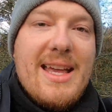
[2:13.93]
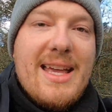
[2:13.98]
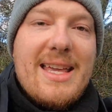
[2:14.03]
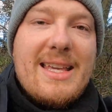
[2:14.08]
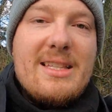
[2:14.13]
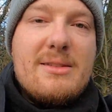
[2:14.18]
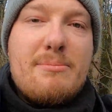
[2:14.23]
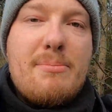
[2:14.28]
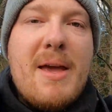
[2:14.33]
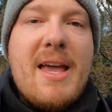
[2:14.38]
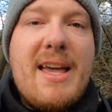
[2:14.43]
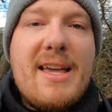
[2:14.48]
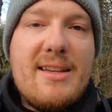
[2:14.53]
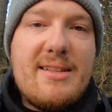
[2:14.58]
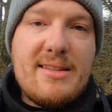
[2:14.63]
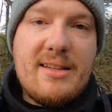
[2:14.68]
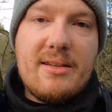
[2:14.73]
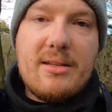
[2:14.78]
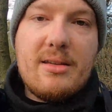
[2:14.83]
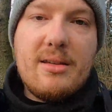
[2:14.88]
is
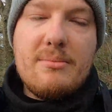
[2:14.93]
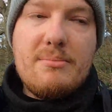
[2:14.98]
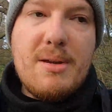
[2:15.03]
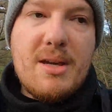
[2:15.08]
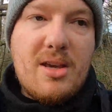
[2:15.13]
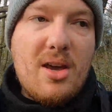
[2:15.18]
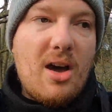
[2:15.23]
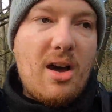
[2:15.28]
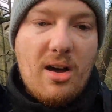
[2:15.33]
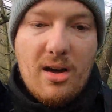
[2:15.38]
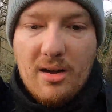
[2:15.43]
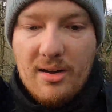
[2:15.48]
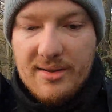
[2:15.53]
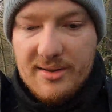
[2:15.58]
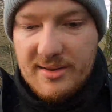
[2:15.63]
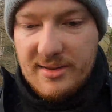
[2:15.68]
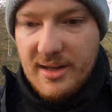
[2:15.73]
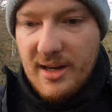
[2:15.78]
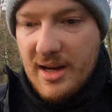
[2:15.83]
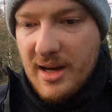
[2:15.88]
basically
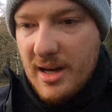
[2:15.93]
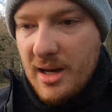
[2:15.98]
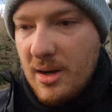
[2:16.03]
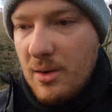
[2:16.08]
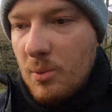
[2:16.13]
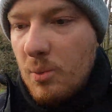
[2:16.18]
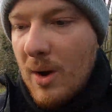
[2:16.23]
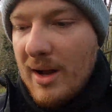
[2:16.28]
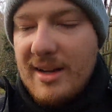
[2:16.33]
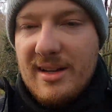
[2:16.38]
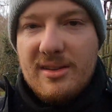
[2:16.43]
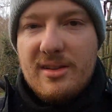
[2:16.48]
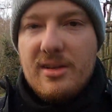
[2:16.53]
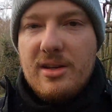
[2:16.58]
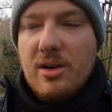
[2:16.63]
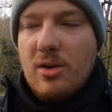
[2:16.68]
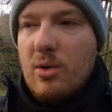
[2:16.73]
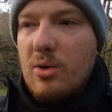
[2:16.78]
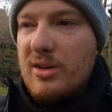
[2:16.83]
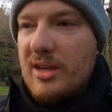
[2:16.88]
because
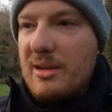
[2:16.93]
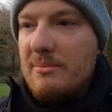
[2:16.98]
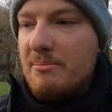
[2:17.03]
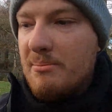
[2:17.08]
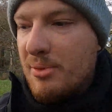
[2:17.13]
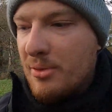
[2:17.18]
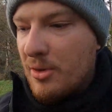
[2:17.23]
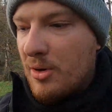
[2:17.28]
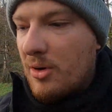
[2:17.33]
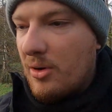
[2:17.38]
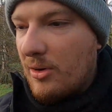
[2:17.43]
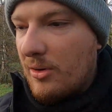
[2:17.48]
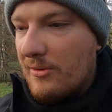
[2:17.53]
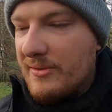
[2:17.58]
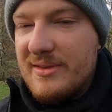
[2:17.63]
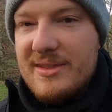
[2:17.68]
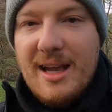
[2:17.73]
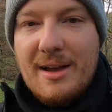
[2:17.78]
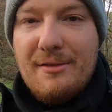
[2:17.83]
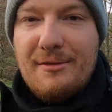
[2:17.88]
when you're hooking
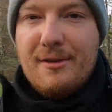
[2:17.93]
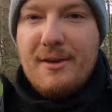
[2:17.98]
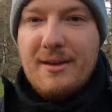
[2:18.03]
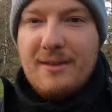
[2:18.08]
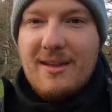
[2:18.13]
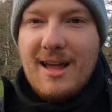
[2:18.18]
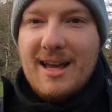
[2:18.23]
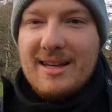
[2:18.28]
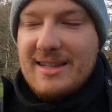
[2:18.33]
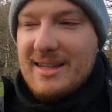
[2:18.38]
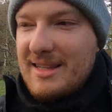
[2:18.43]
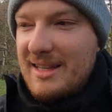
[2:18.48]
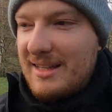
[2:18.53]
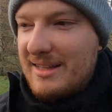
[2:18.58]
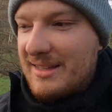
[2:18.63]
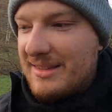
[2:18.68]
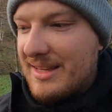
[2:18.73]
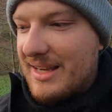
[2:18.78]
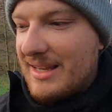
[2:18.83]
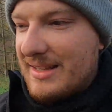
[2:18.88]
prawns, I feel like you
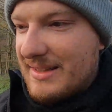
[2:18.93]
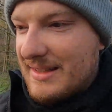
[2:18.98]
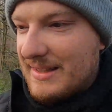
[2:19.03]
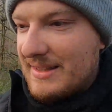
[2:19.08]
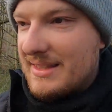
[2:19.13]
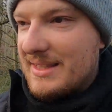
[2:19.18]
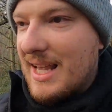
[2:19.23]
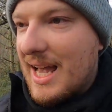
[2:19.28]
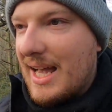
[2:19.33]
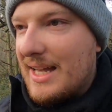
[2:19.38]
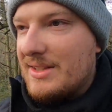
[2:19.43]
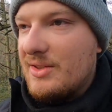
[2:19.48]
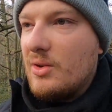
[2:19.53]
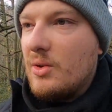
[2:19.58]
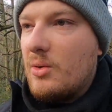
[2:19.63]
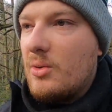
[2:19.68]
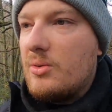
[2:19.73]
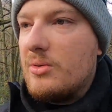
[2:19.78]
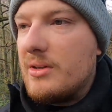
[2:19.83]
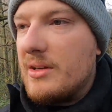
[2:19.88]
need a decent size
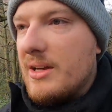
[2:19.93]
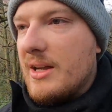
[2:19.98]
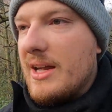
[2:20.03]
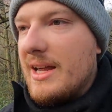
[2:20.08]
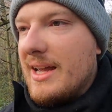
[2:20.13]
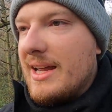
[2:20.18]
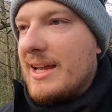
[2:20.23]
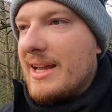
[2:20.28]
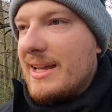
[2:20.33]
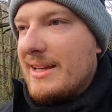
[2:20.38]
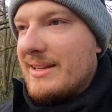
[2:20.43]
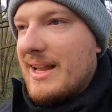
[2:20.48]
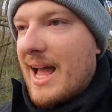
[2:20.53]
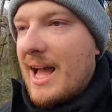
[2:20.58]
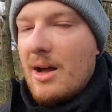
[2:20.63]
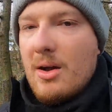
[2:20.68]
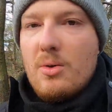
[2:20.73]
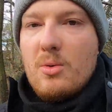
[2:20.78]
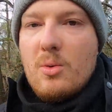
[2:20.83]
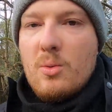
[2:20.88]
hook.
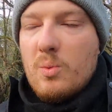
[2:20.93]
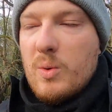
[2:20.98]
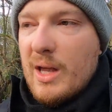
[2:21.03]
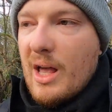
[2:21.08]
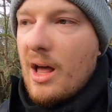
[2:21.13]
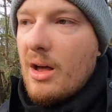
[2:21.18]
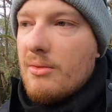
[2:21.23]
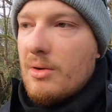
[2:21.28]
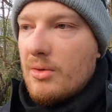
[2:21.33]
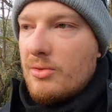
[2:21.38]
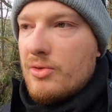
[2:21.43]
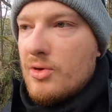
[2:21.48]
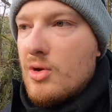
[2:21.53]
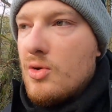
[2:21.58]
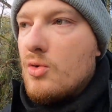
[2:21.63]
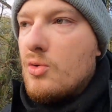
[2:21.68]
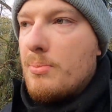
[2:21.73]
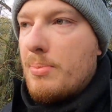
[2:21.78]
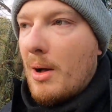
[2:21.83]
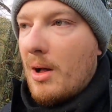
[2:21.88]
Now we are on
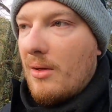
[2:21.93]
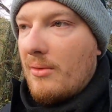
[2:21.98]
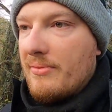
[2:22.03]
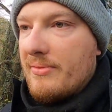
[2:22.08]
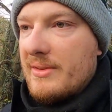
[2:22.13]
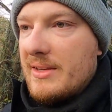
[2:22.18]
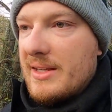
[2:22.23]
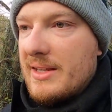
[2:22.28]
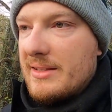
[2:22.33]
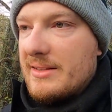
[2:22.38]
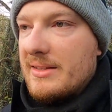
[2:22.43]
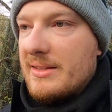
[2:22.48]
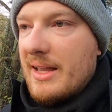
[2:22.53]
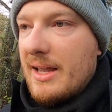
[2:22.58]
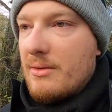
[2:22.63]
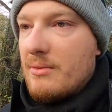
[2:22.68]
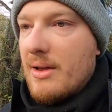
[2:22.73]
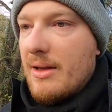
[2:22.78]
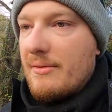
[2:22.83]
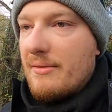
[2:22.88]
New Pond here
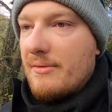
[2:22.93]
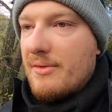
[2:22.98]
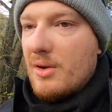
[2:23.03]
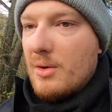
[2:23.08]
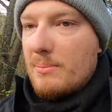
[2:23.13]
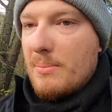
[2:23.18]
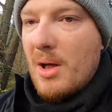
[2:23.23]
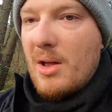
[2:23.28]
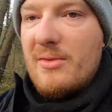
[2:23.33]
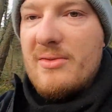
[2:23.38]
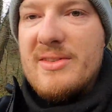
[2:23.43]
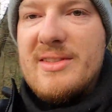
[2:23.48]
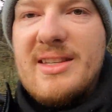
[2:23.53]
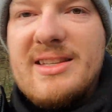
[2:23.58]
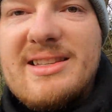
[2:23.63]
today at Ravenfield Ponds,